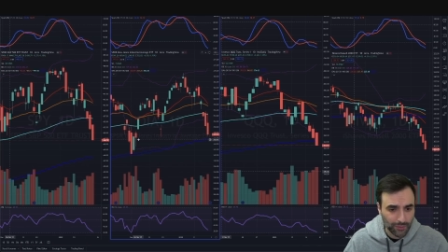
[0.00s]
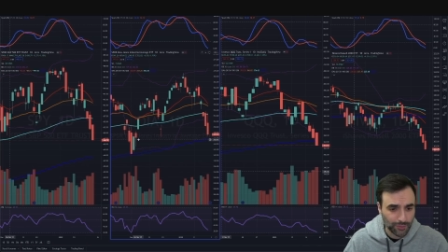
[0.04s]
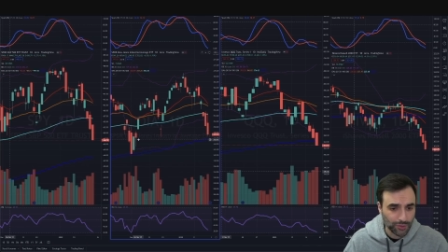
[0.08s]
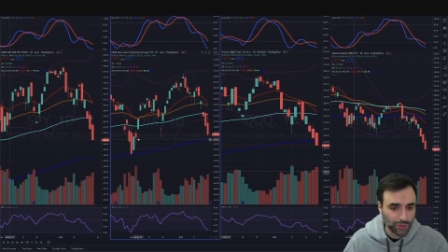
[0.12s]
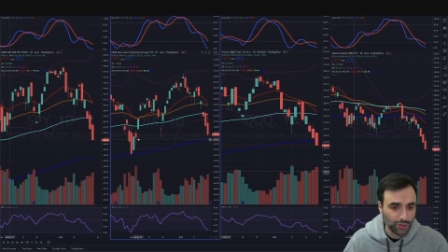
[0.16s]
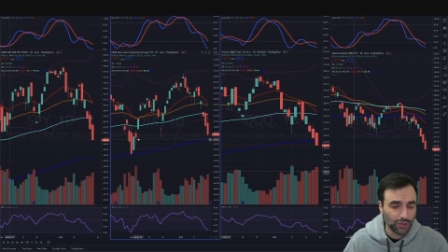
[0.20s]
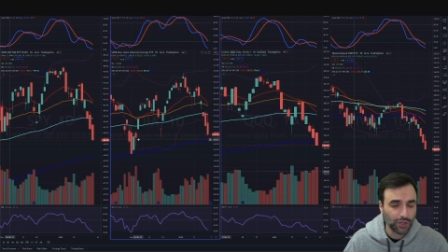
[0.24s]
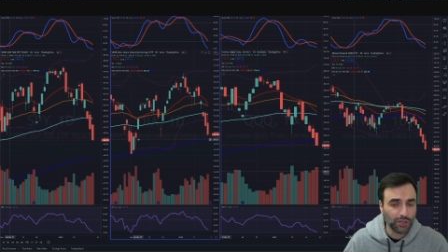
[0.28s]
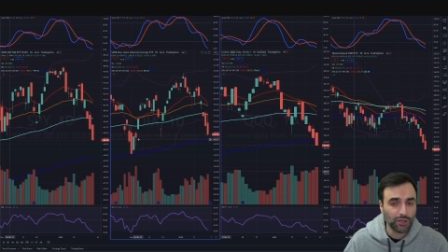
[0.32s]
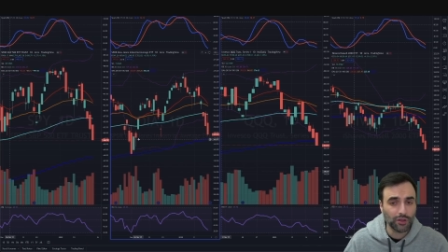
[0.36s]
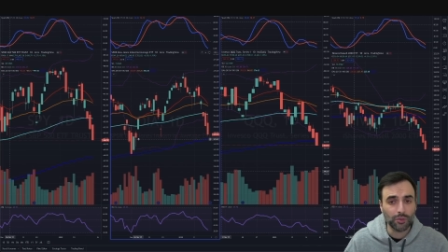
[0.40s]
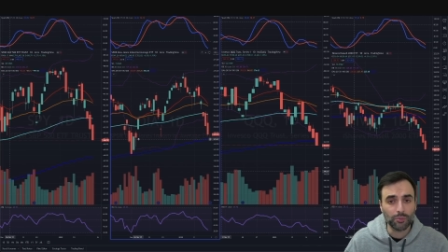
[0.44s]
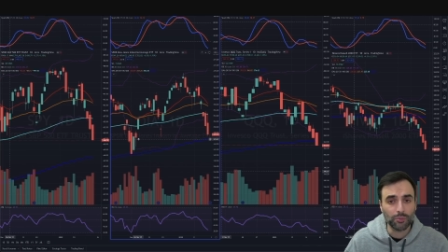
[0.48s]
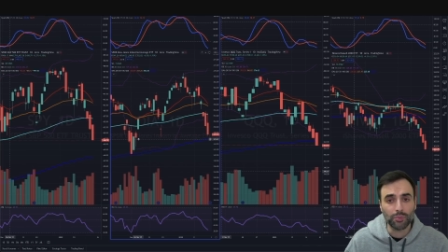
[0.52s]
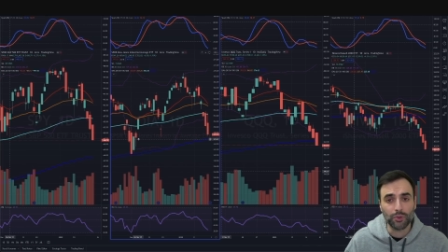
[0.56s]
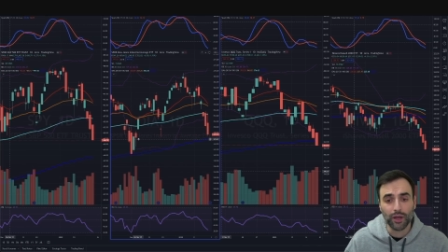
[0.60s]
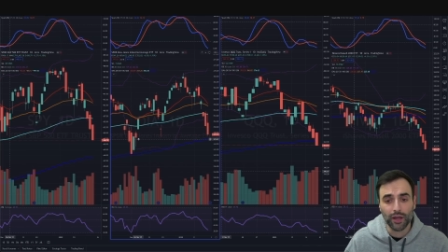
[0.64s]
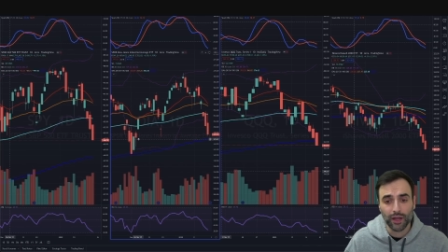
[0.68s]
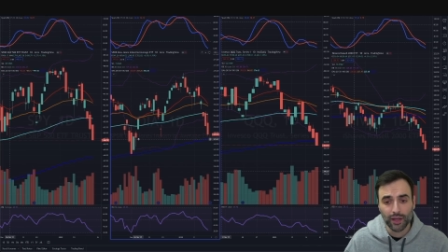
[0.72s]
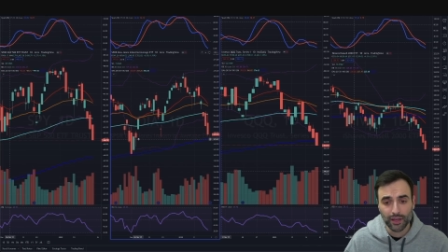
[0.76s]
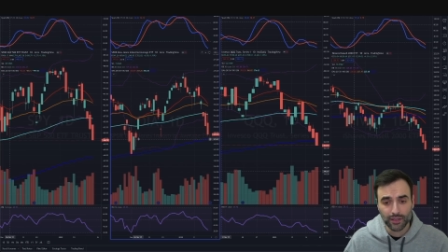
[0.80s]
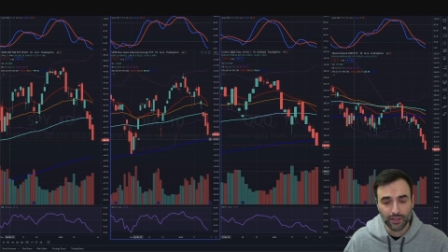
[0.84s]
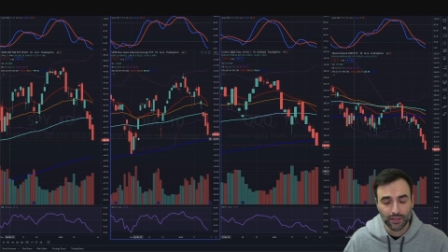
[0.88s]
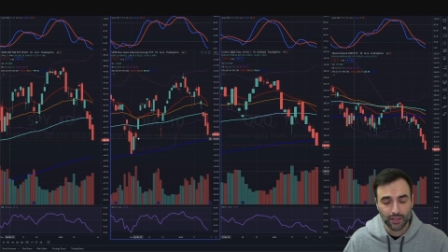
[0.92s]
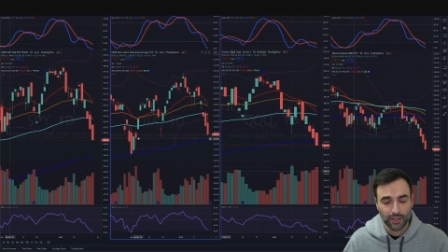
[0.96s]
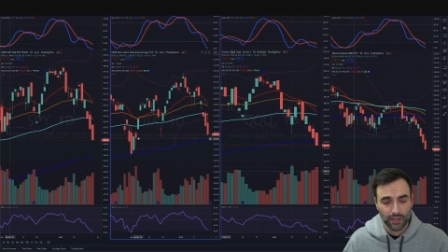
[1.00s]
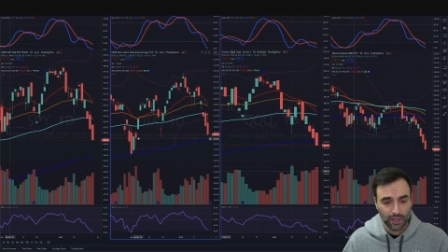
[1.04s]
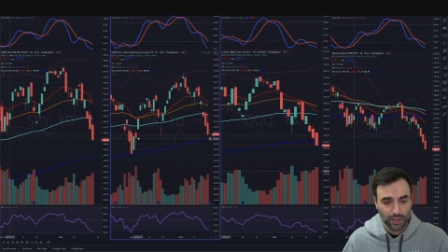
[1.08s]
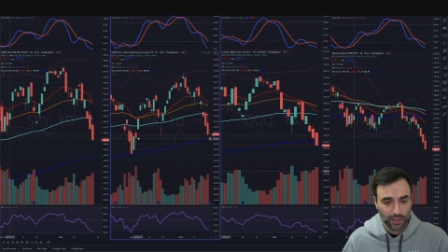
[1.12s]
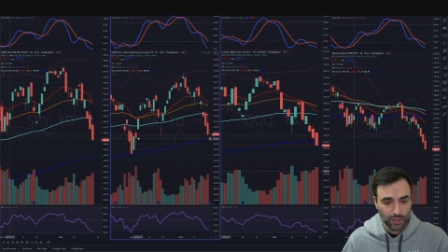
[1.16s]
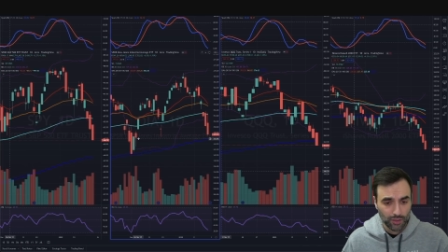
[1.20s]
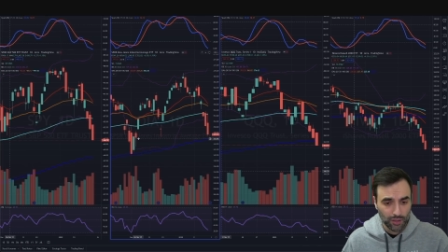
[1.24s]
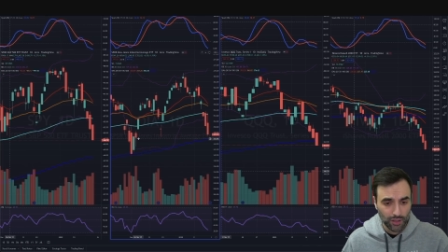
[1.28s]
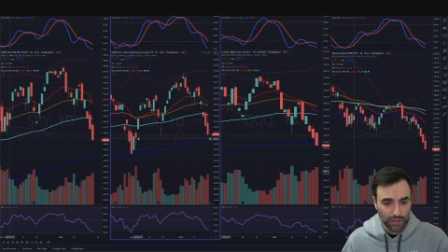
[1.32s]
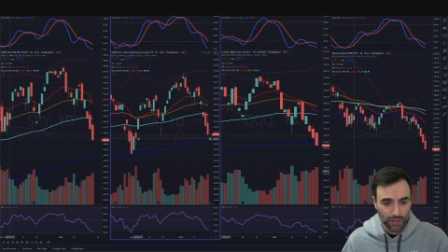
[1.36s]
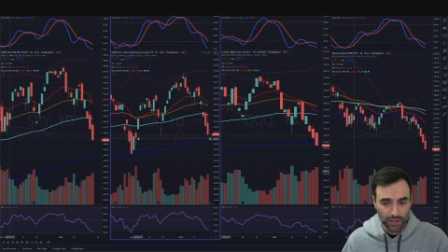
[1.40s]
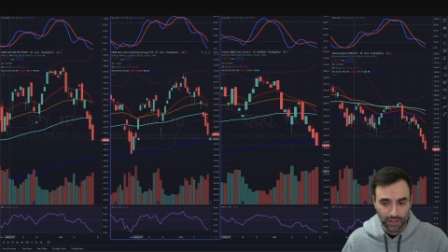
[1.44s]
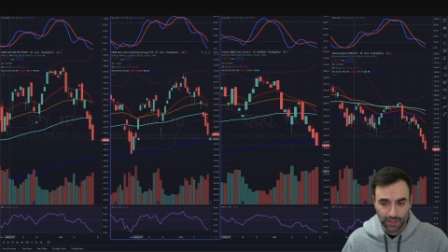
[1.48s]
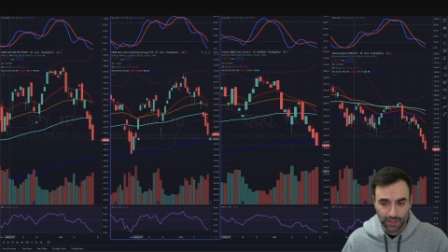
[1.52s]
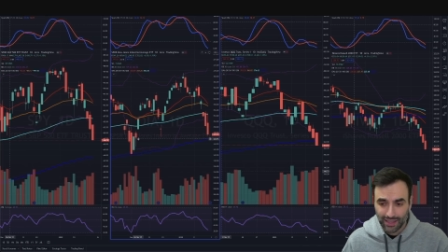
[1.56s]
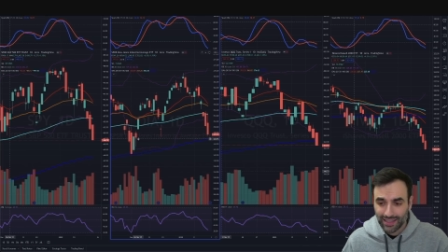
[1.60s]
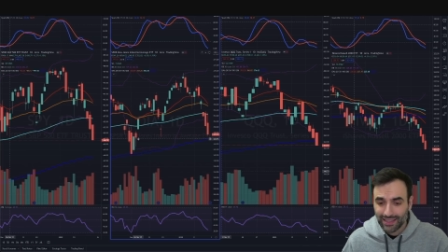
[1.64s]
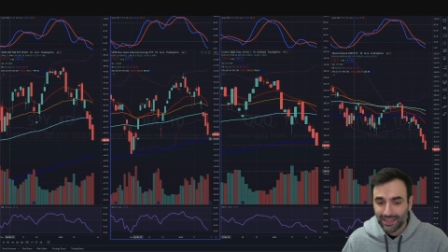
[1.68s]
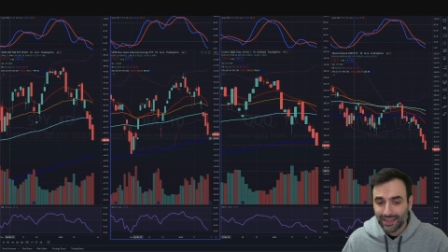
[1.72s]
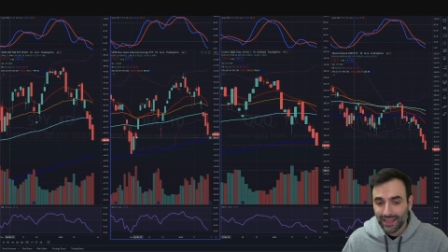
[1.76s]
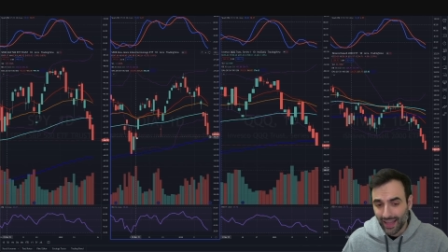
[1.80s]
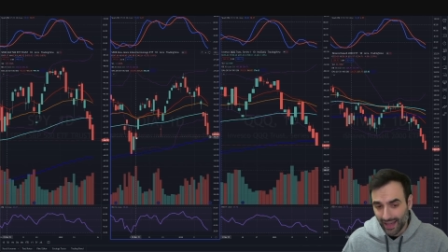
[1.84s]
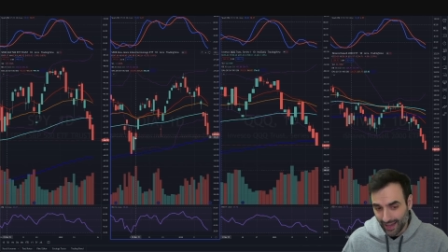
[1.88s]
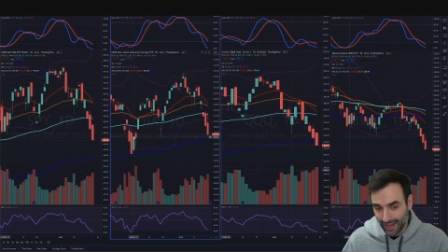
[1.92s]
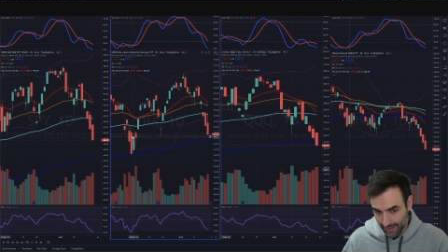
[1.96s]
I'm showing you the broad uh,
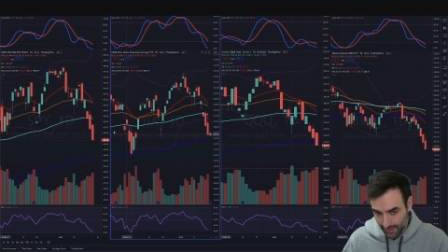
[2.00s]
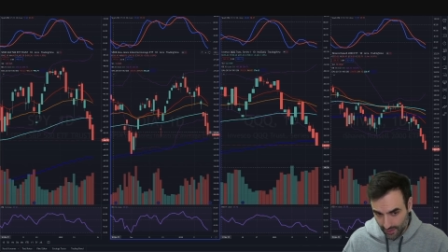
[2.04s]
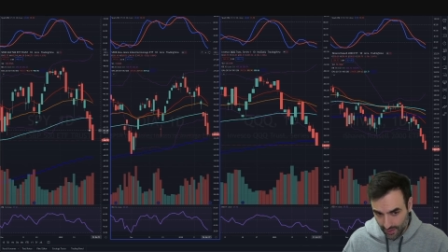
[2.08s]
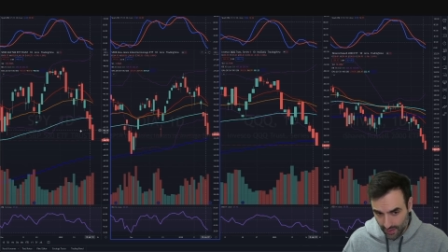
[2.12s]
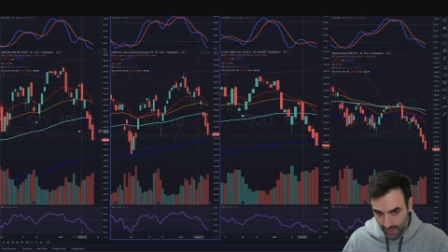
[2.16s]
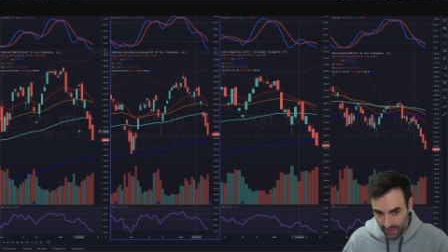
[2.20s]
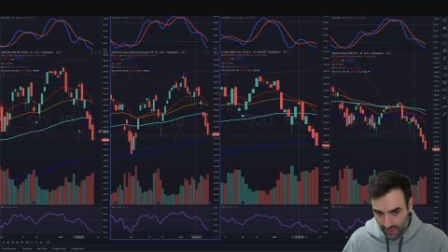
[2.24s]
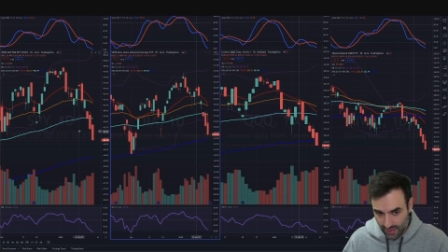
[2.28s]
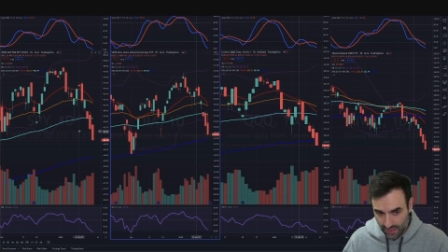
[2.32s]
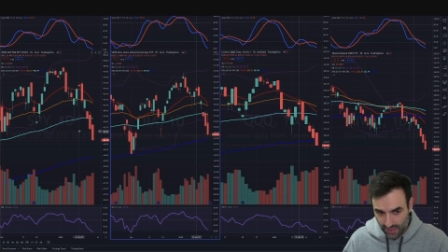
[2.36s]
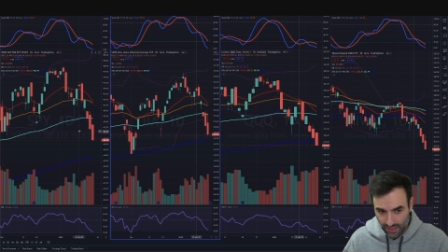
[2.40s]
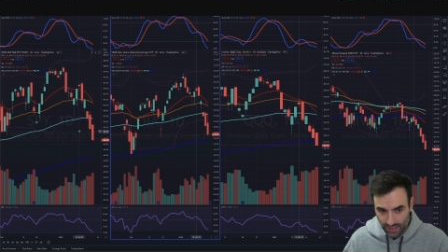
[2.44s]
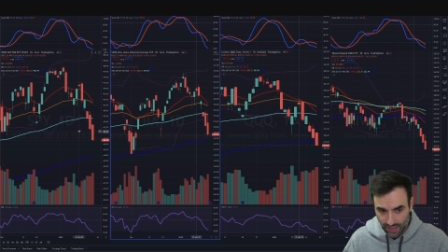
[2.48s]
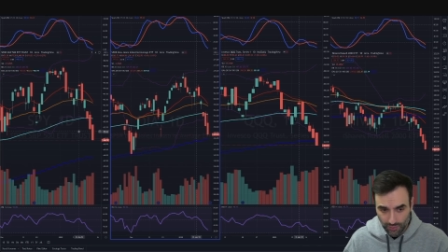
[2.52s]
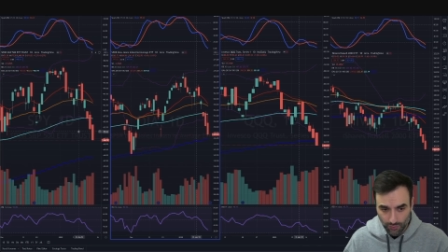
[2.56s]
indexes.